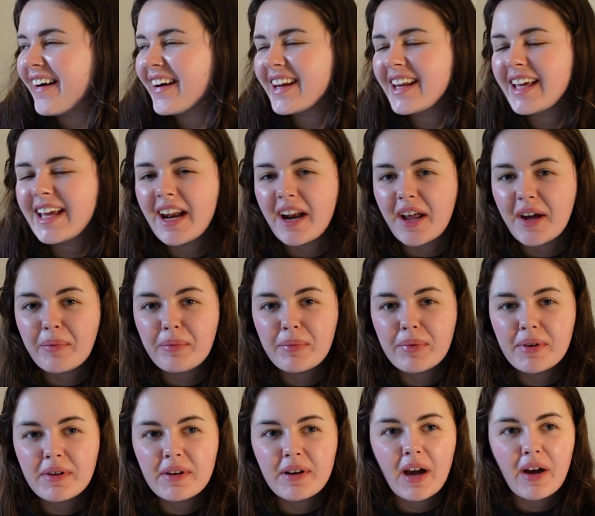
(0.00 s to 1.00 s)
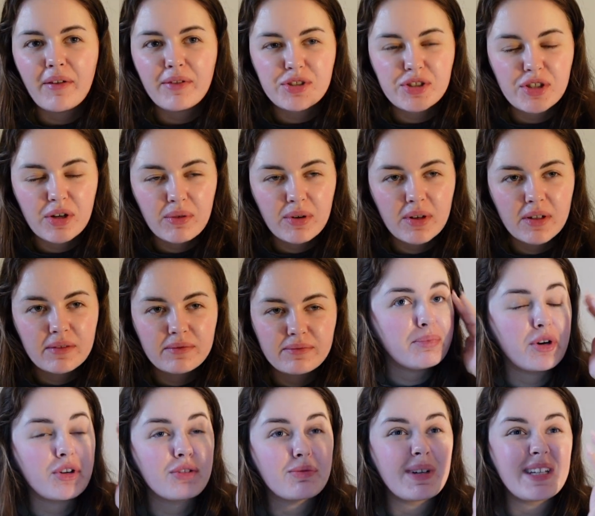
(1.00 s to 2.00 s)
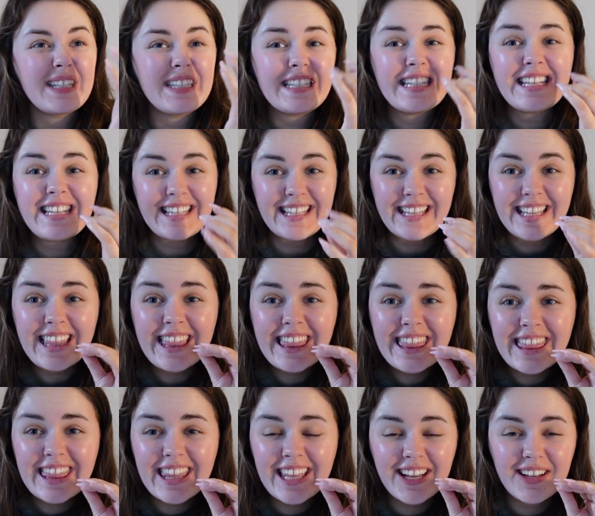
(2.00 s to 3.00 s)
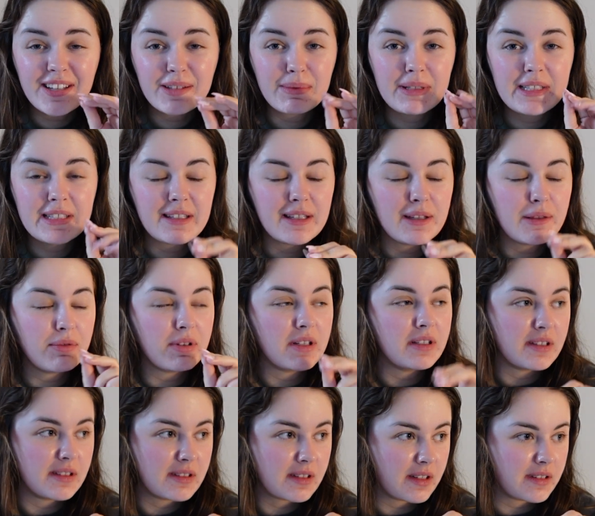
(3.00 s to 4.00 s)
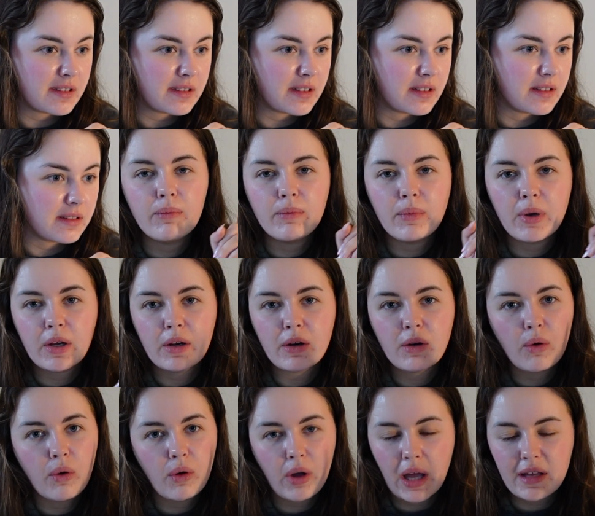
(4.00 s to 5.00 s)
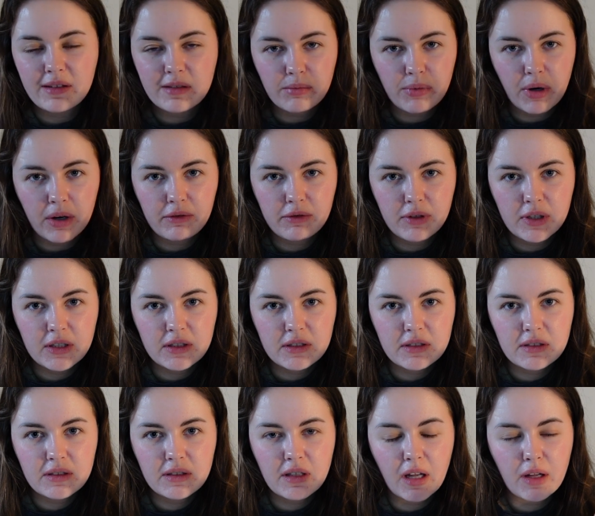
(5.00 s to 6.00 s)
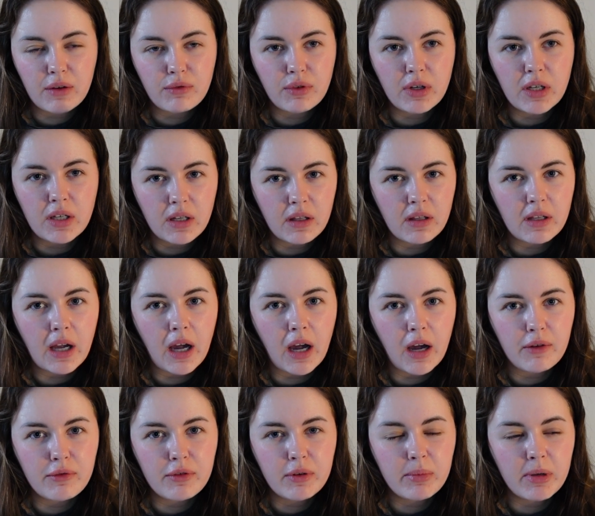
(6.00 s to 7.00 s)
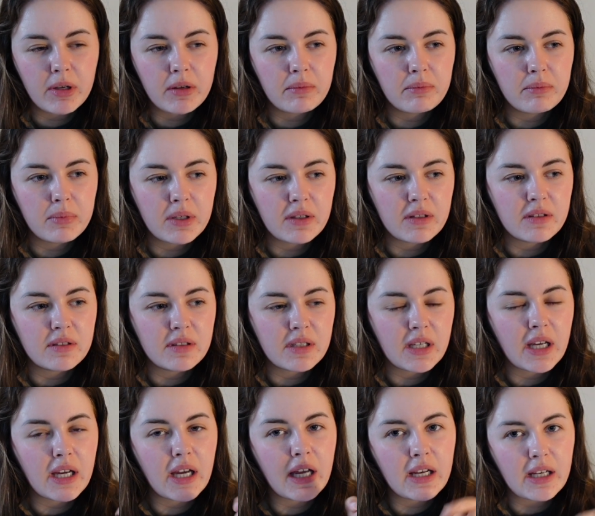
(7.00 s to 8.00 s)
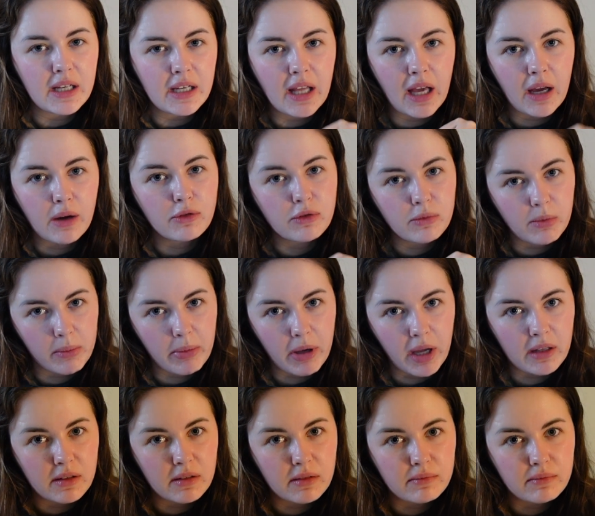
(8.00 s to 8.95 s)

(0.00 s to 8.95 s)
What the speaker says: I'm gonna get up, have a shower, brush my teeth because my teeth feel disgusting. We're gonna go get some breakfast and read in the car for a bit because I need to get out of my bed.